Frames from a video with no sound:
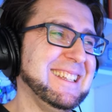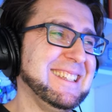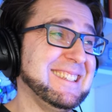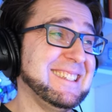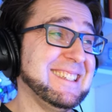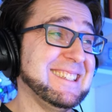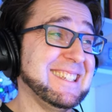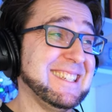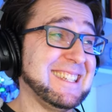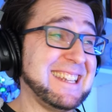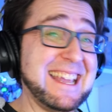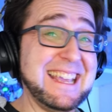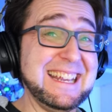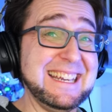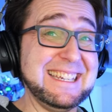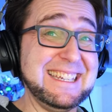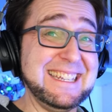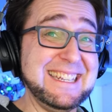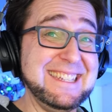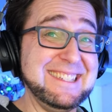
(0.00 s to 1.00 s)
It's just
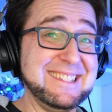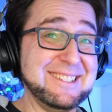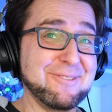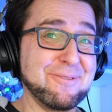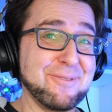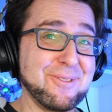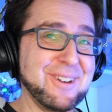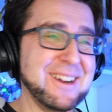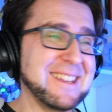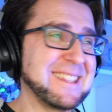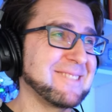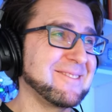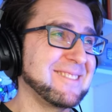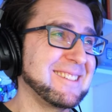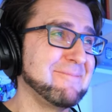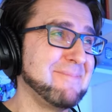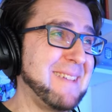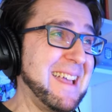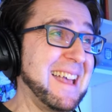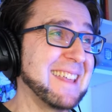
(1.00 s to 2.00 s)
slightly easier for us for
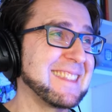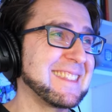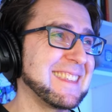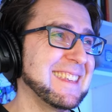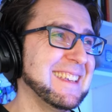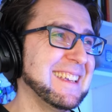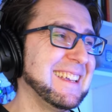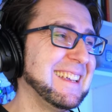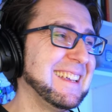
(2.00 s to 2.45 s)
the math.